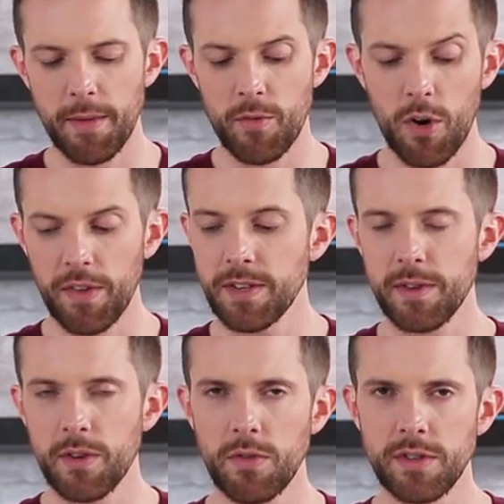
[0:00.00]
I'm gonna roll this
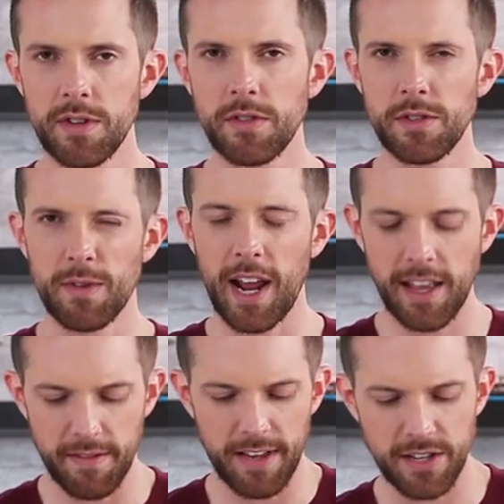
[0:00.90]
with cornstarch to an
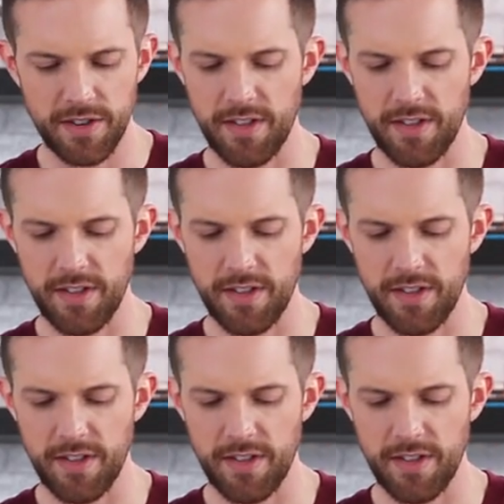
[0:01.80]
eighth of an inch